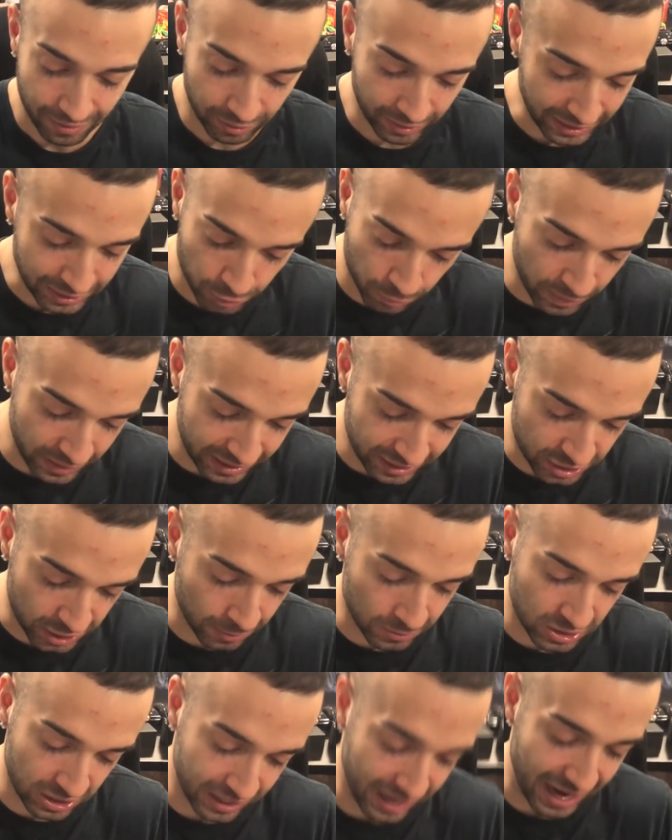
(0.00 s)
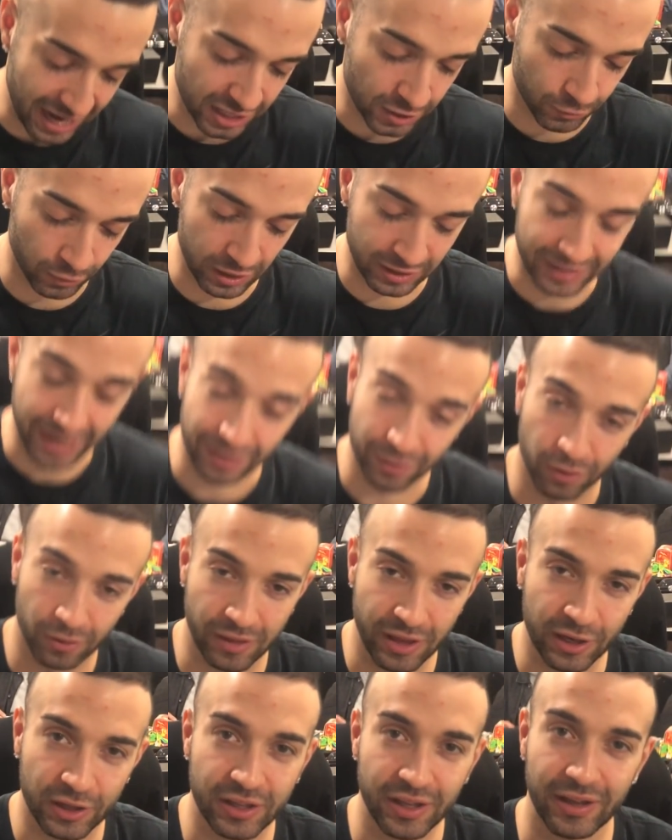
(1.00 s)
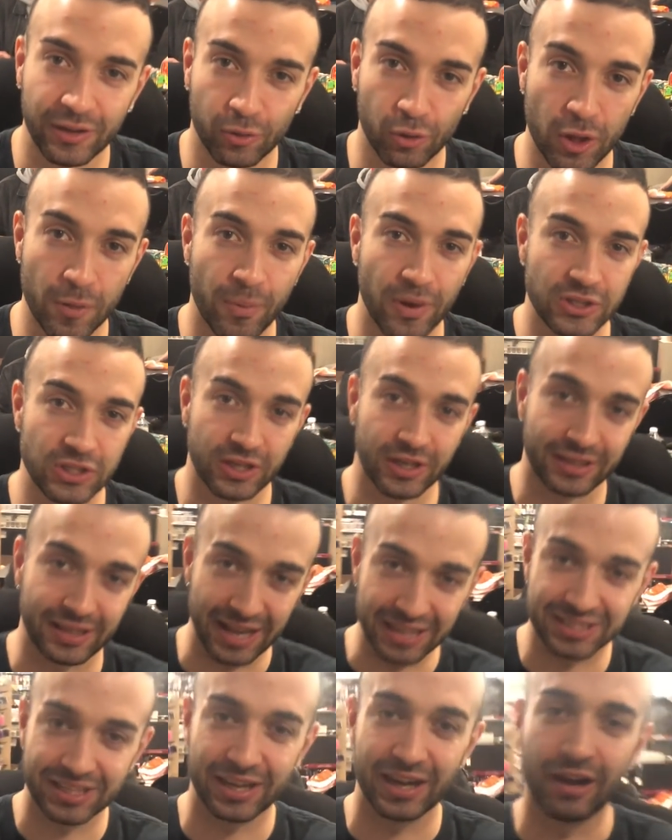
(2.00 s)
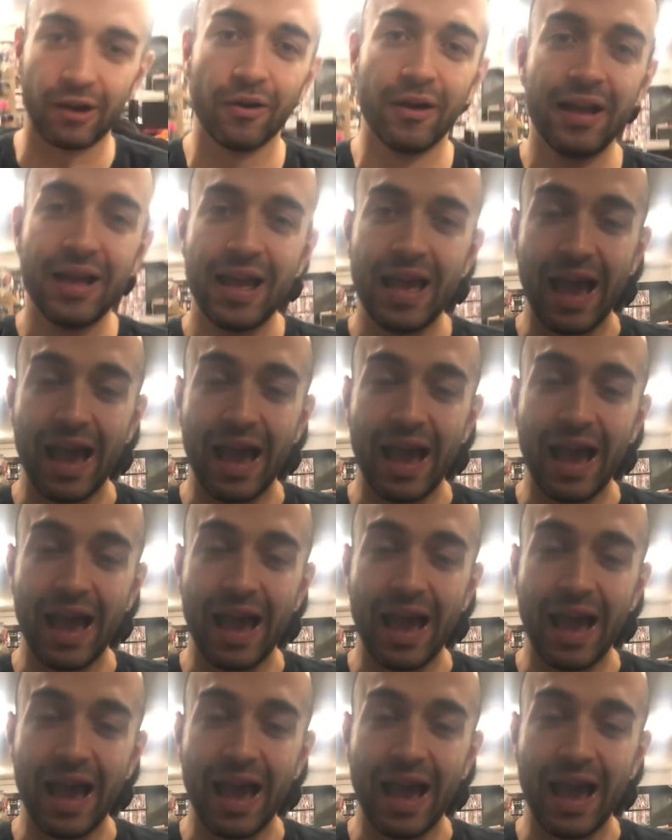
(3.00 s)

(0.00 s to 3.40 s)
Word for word: Links will be in the description, guys, for the download link to the link books. You can test it out.